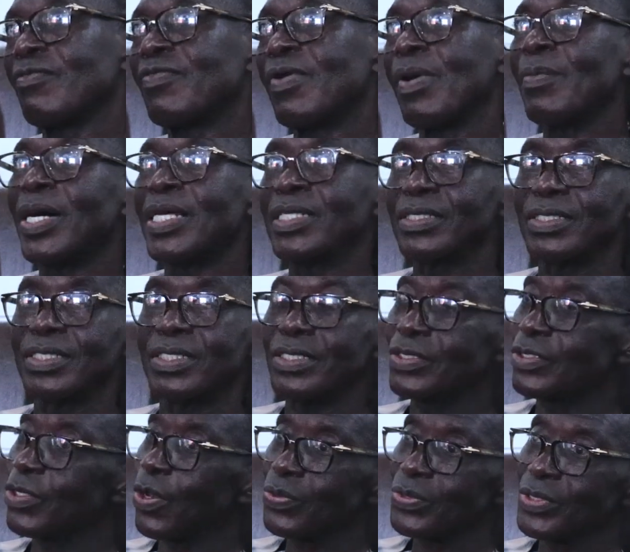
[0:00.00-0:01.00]
of pharmacy
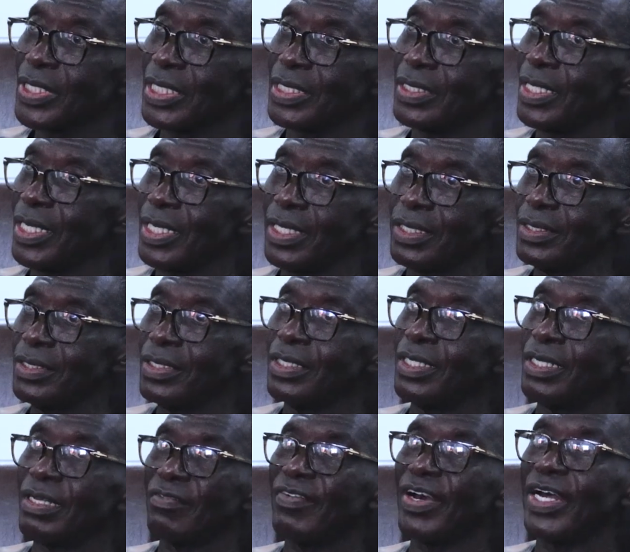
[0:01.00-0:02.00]
shops, and
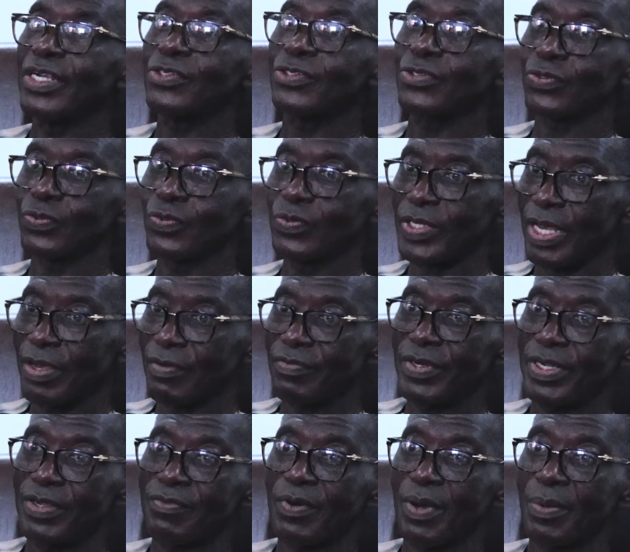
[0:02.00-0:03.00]
very soon
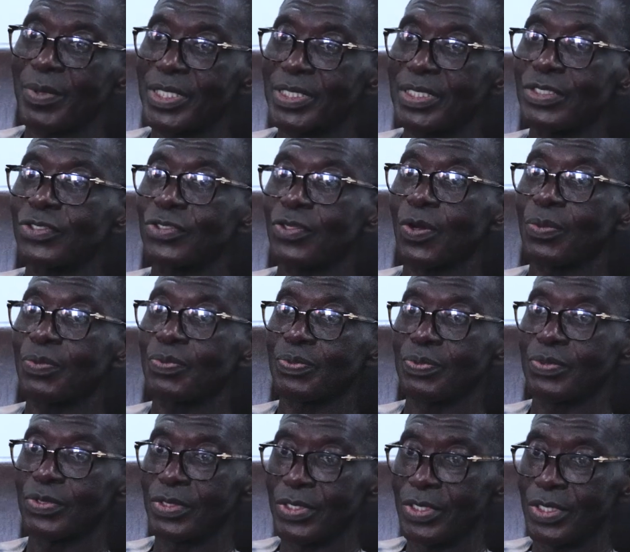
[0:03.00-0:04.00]
every pharmacy shop
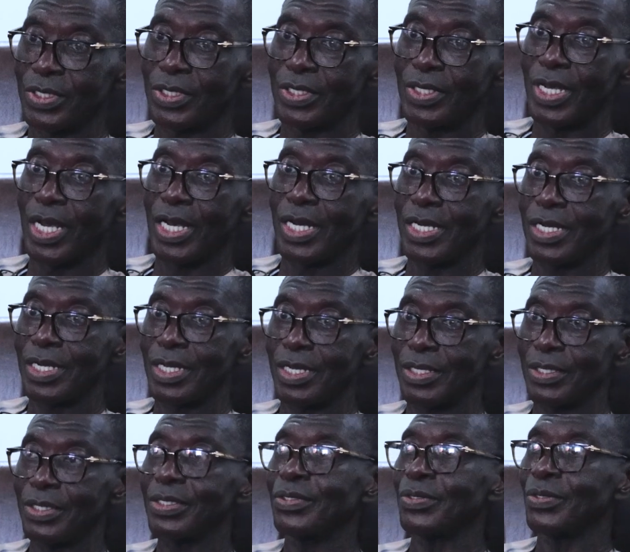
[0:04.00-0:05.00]

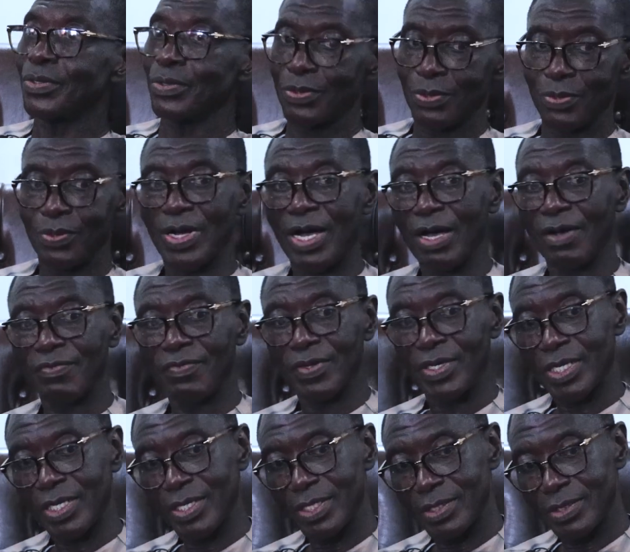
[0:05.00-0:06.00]
will have
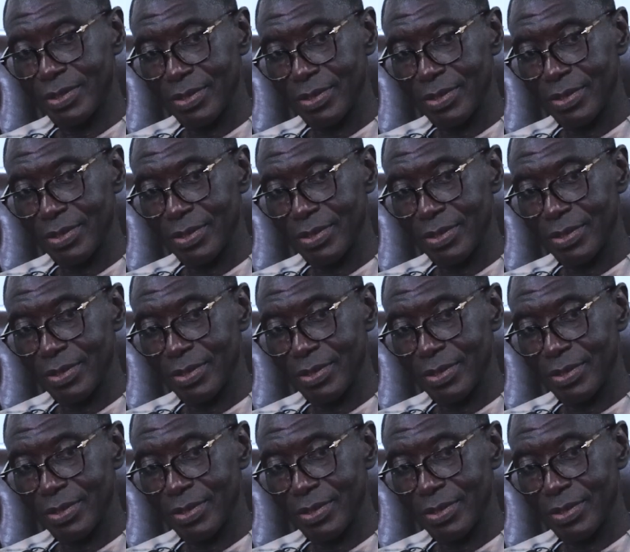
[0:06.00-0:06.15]
a